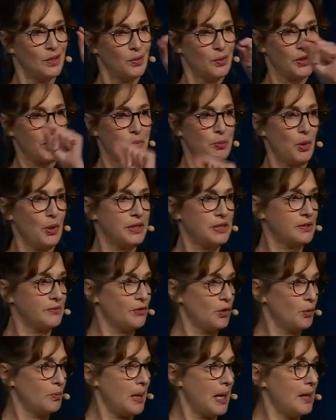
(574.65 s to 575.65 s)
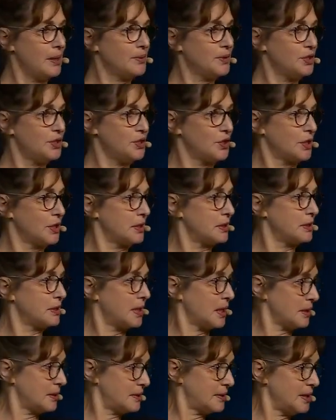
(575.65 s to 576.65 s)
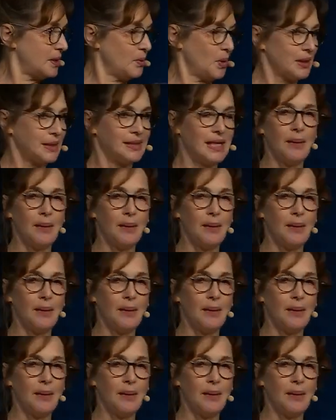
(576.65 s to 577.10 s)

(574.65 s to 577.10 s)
With the point of your mouse, you can see what